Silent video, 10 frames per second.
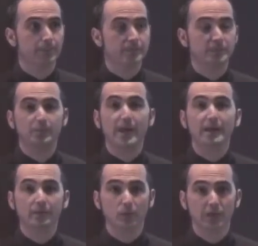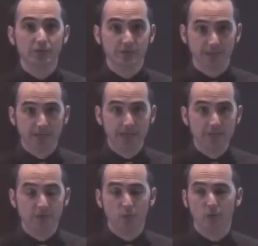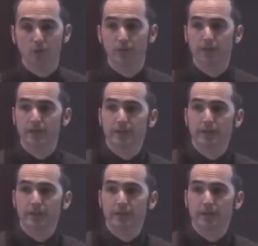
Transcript: span of religions in the ancient world,